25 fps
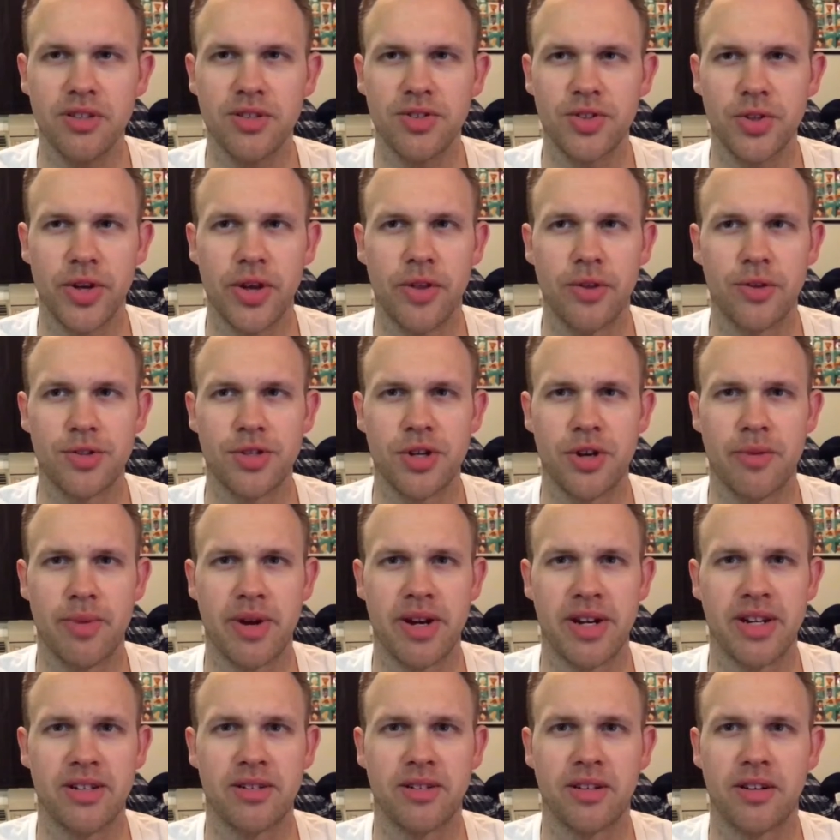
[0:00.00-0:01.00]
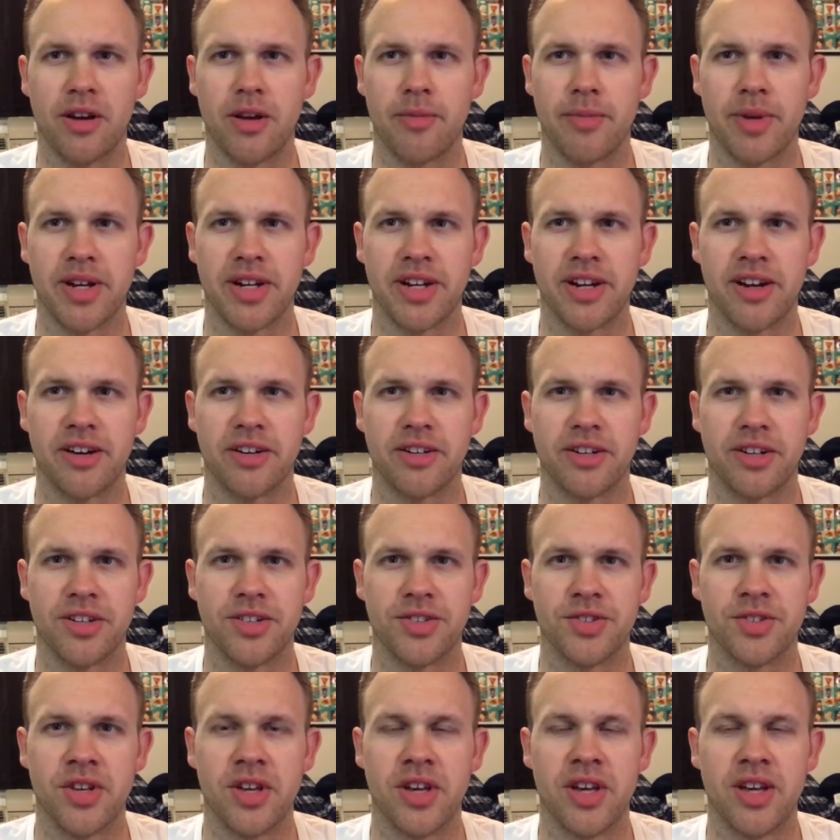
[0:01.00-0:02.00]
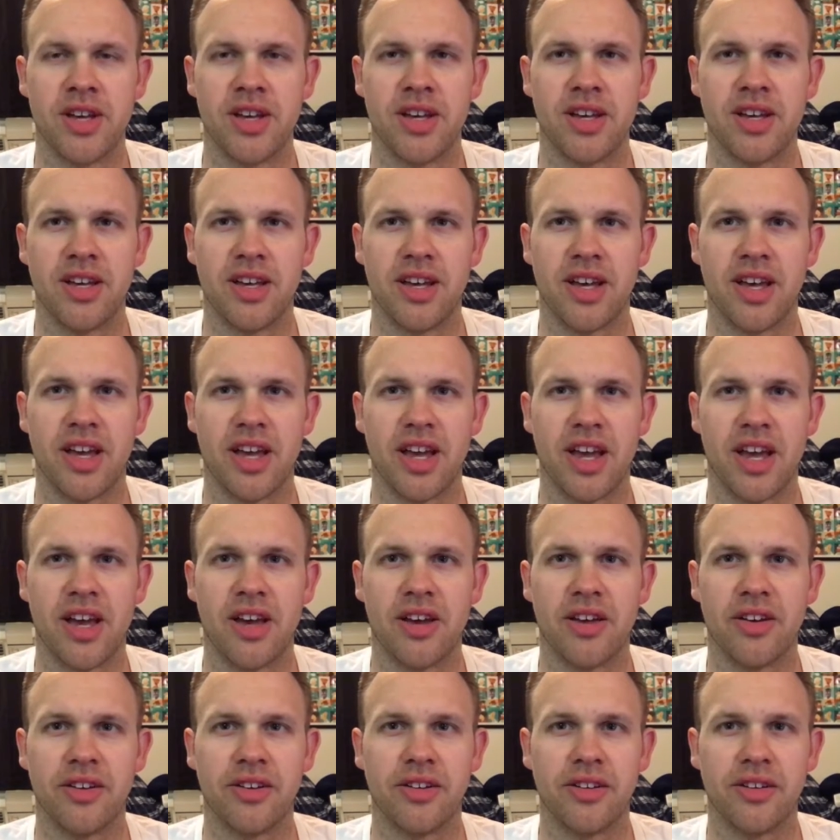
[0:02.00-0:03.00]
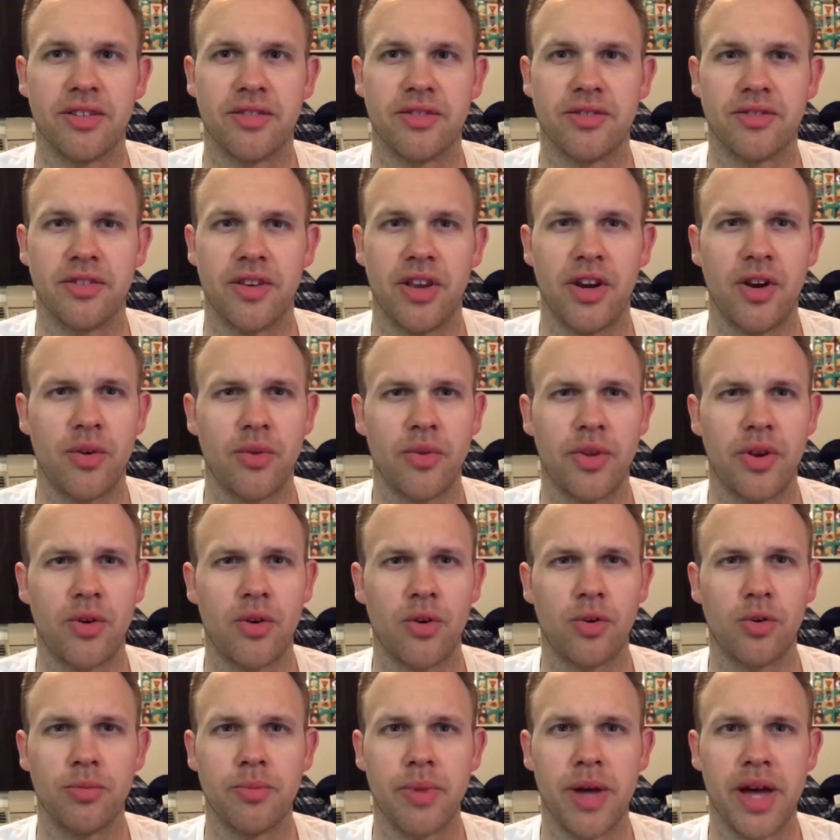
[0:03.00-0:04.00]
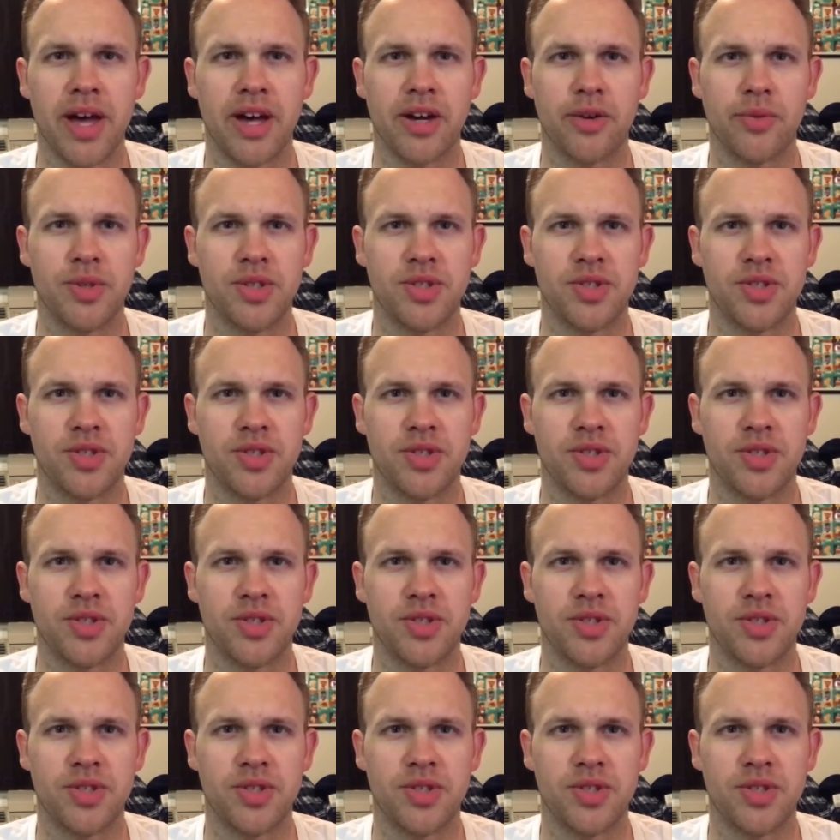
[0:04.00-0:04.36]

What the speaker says: So yeah, those are our main characters. And they don't hold back.